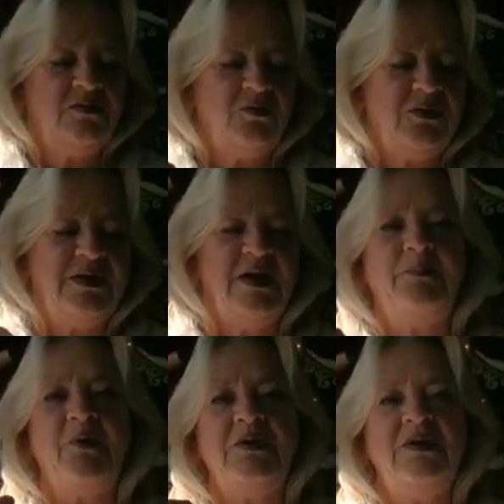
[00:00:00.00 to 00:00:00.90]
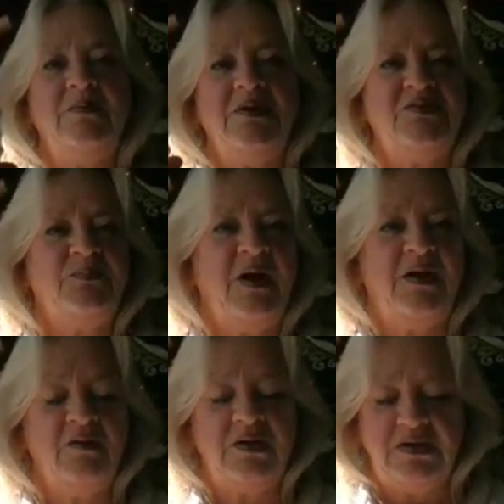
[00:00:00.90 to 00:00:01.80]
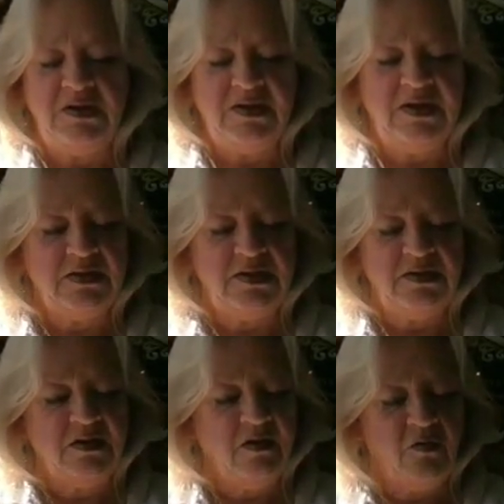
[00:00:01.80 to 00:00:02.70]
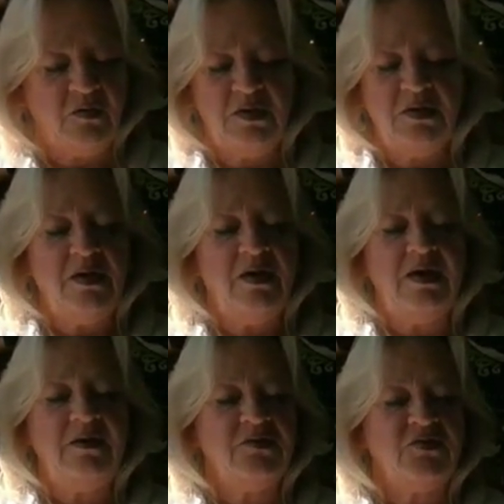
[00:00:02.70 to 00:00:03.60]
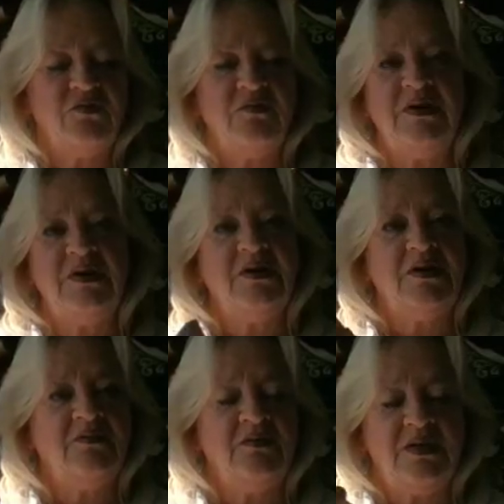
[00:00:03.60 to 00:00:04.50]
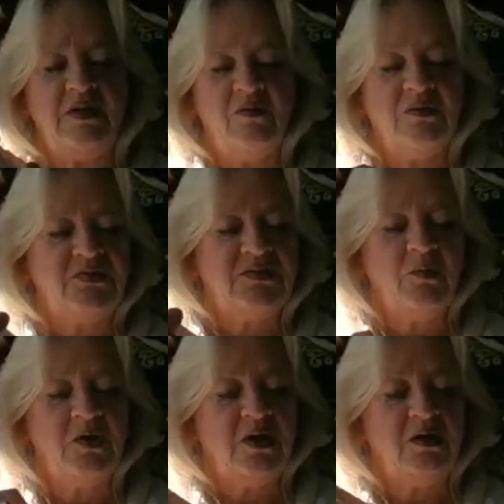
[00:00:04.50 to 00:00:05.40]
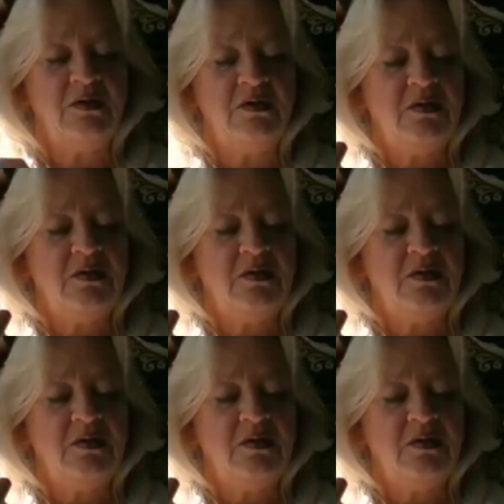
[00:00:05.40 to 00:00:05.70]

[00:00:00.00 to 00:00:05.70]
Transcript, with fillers: you read up on him, his bio, he, he had, a, you know, he was really, really going somewhere.